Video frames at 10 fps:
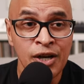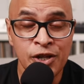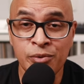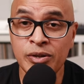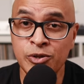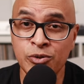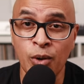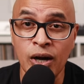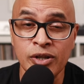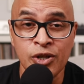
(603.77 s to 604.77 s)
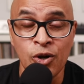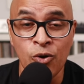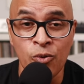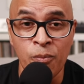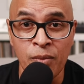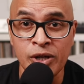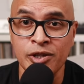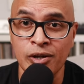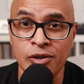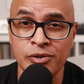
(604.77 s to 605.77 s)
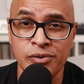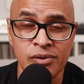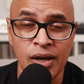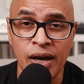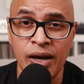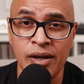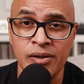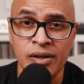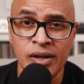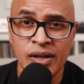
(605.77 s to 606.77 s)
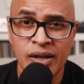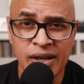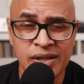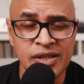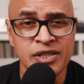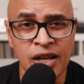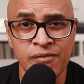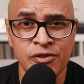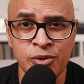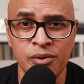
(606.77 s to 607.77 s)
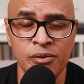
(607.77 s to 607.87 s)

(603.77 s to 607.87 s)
you would do well to go much larger and at least have two of